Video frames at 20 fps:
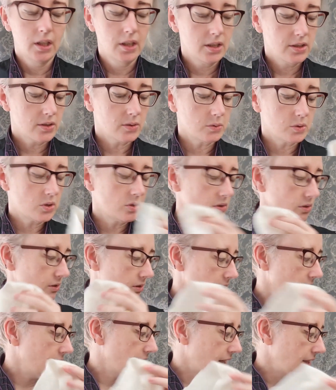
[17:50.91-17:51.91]
So
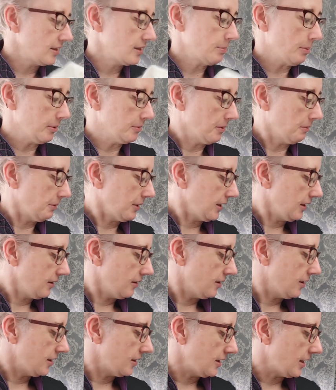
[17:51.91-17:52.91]
that's probably
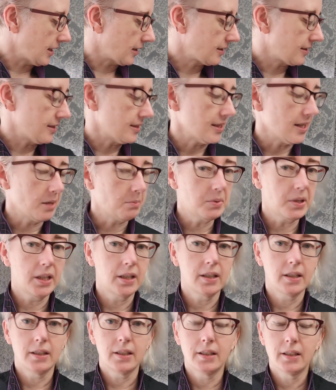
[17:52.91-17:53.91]
the next step.
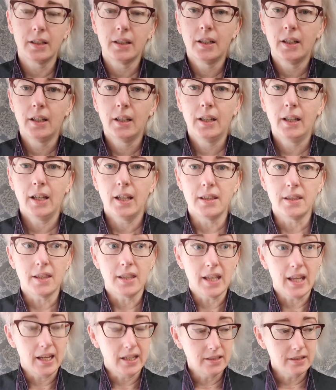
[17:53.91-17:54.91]
And
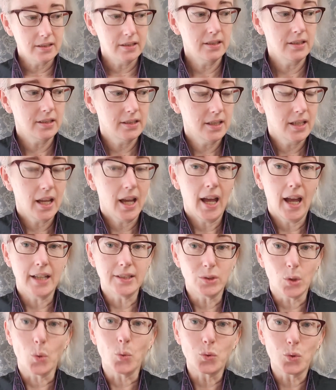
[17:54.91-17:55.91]
then I
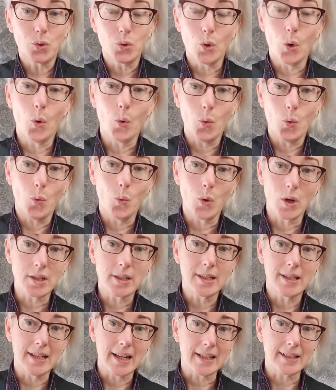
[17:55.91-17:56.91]
don't know
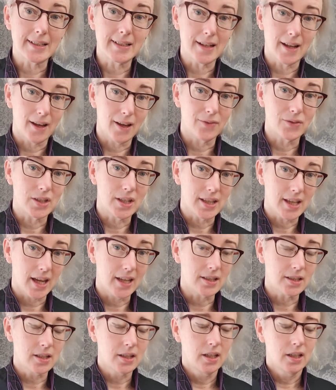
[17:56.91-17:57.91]
what's next after
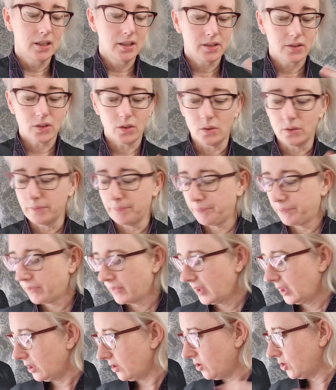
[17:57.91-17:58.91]
that. So
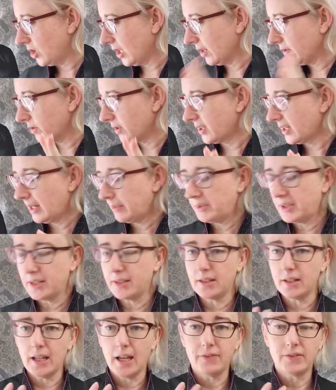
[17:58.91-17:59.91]
general steps that
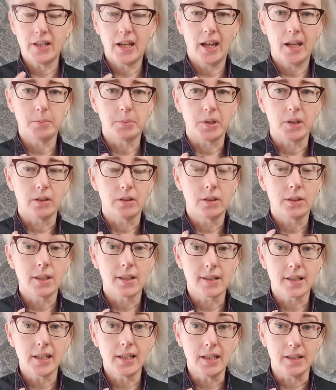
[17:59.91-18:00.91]
still have to happen. The
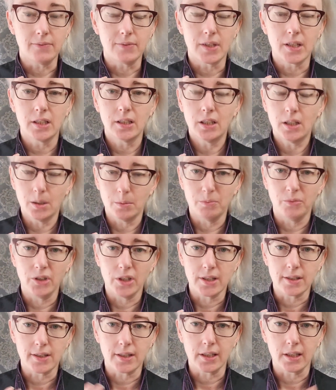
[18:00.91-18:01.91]
sleeves,
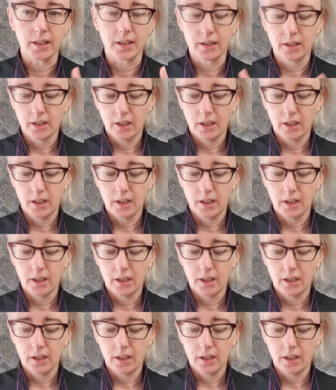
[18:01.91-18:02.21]
obviously.